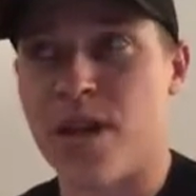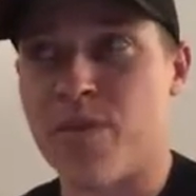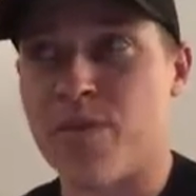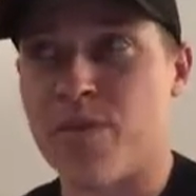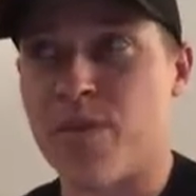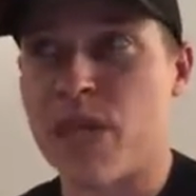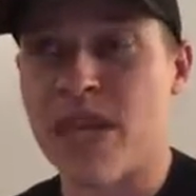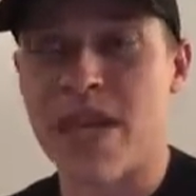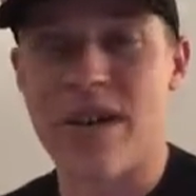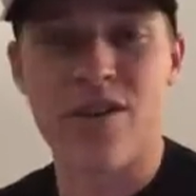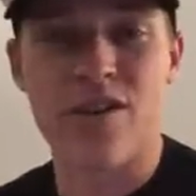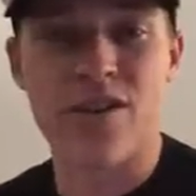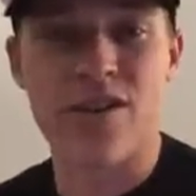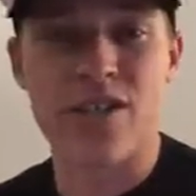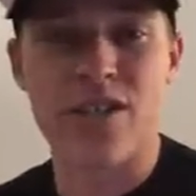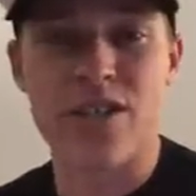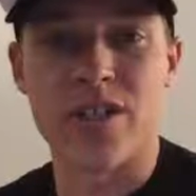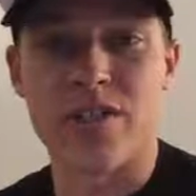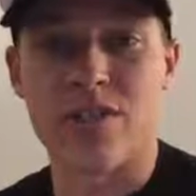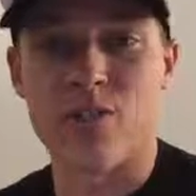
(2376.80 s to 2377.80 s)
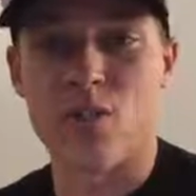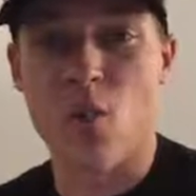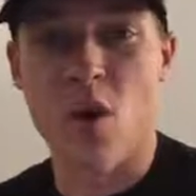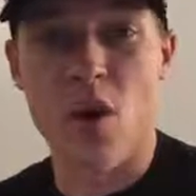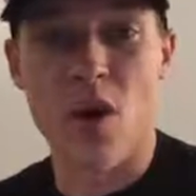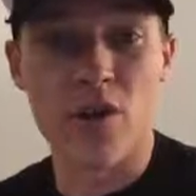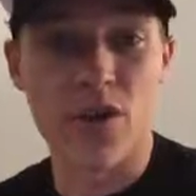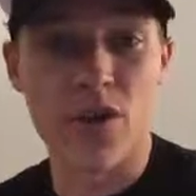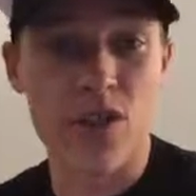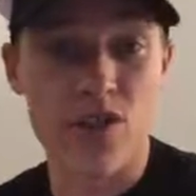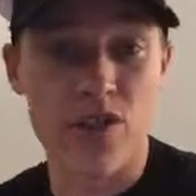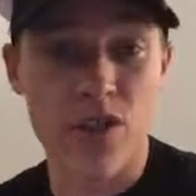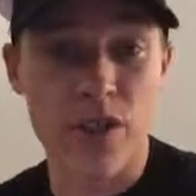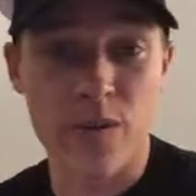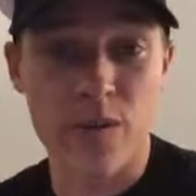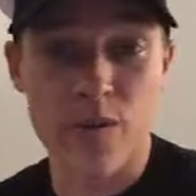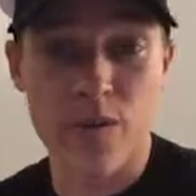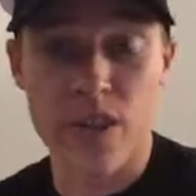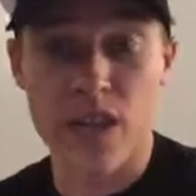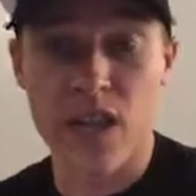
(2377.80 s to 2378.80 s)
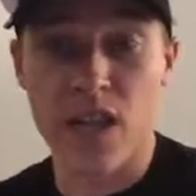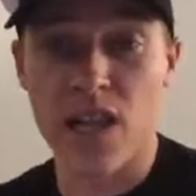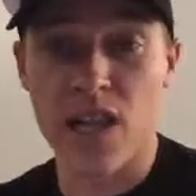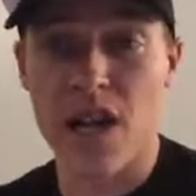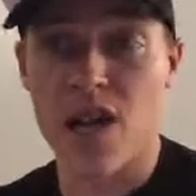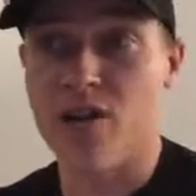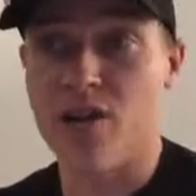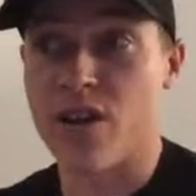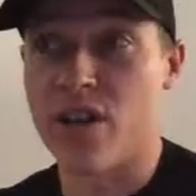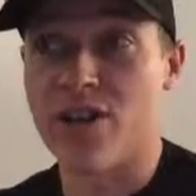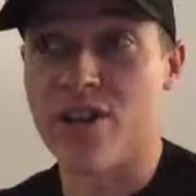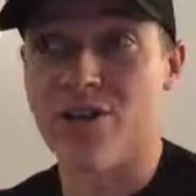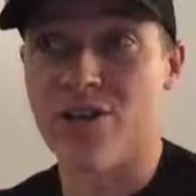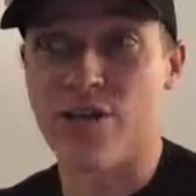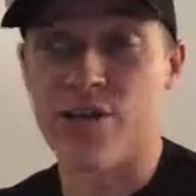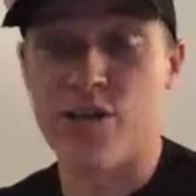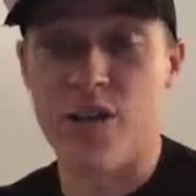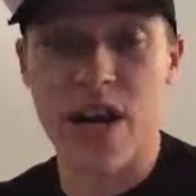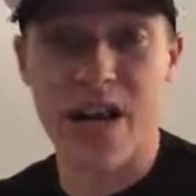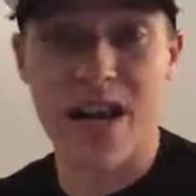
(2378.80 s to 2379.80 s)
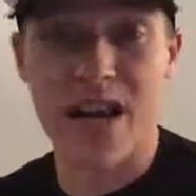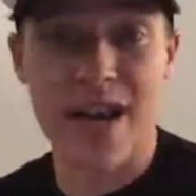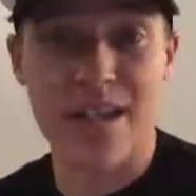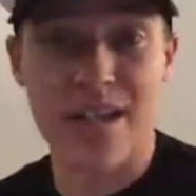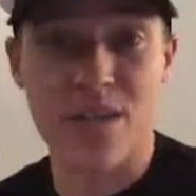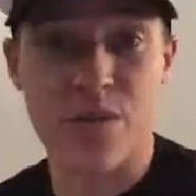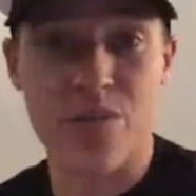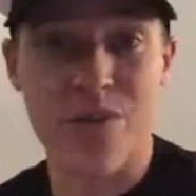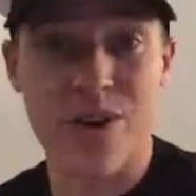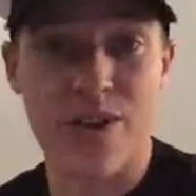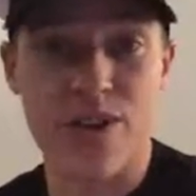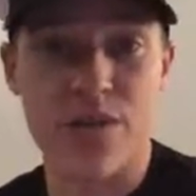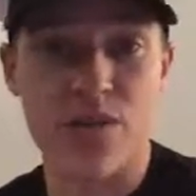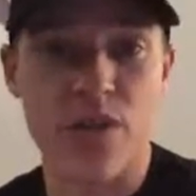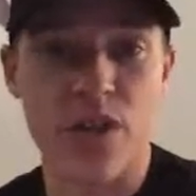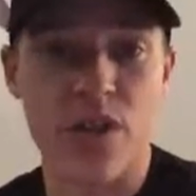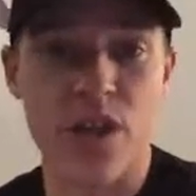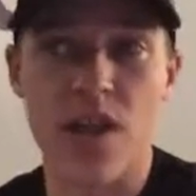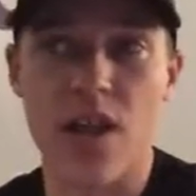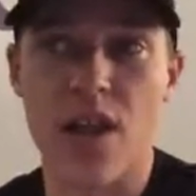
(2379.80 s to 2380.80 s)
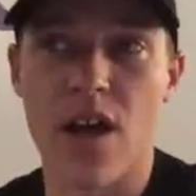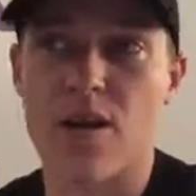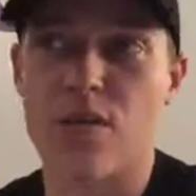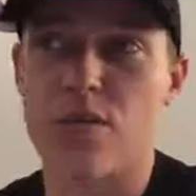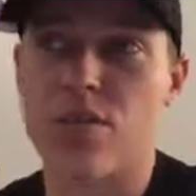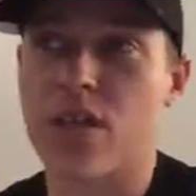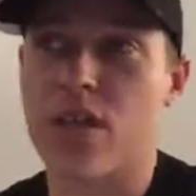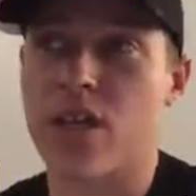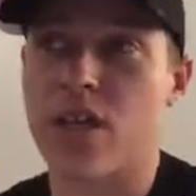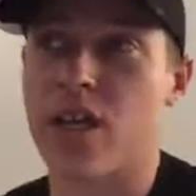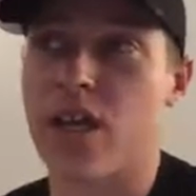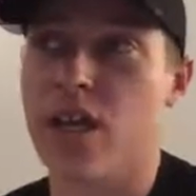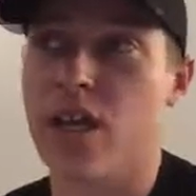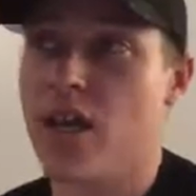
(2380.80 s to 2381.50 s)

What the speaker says: players in Wall Street with clout, and the finance space with clout, that